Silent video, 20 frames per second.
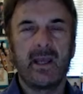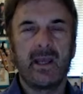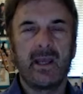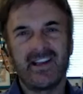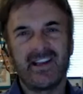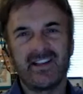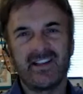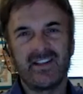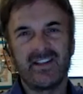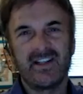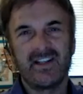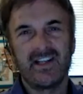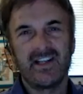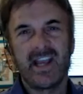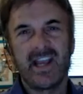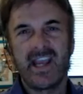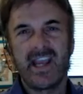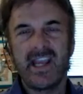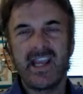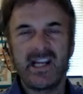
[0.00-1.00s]
And
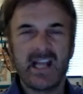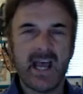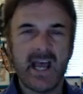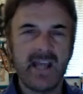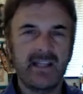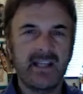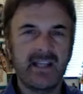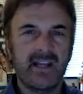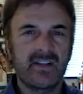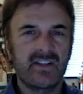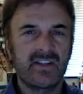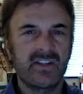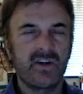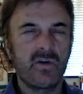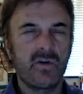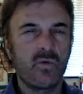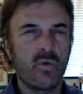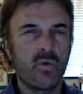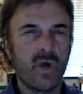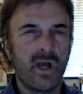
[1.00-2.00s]
he liked that so
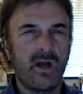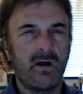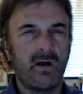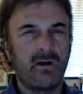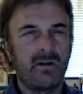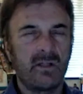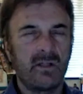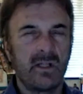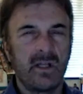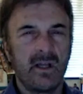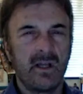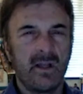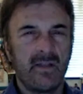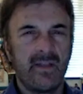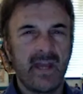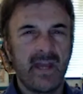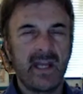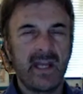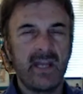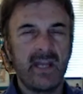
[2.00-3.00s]
well
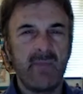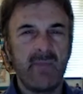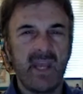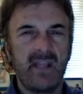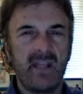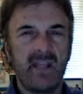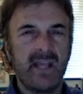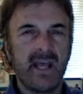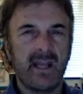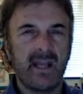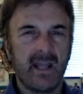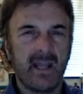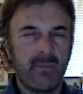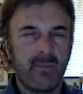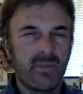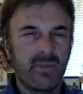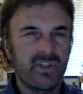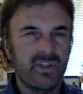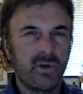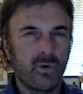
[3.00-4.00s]
that he made that
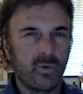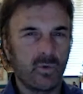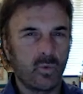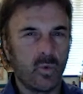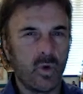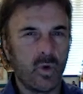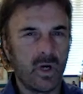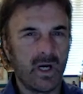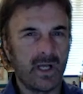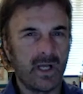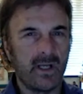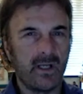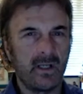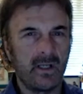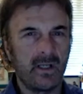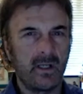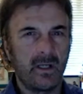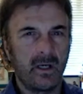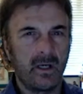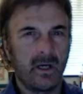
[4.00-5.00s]
episode 1
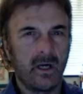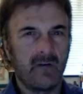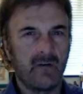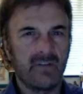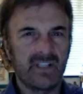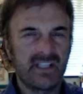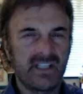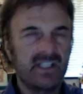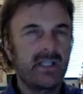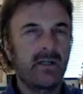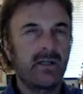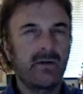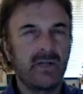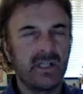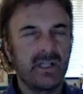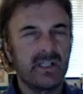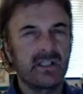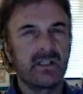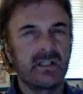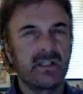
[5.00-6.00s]
of a
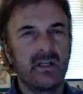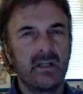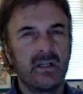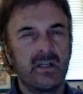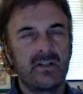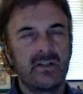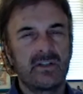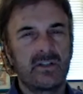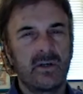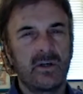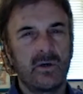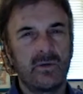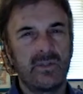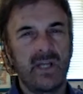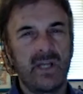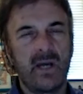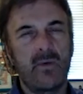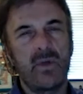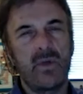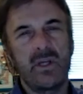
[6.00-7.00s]
series. So now
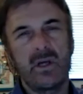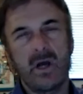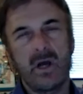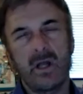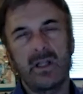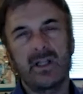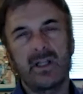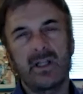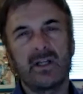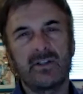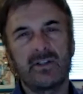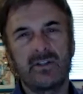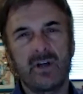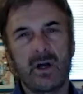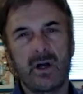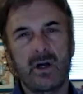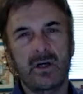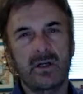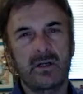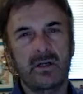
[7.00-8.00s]
we call it a
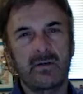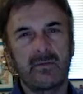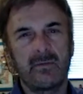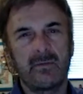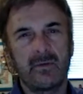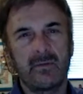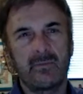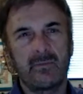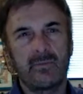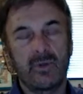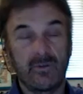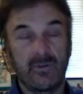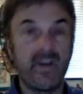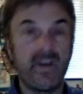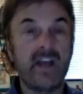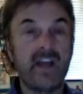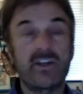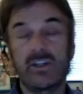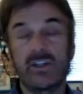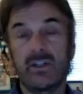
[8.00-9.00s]
dark
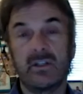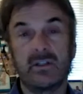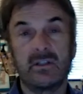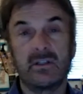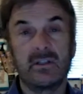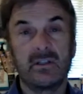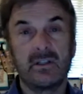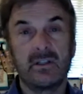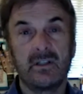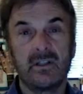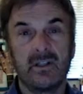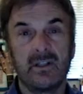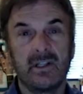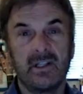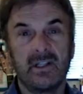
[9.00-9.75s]
profession. The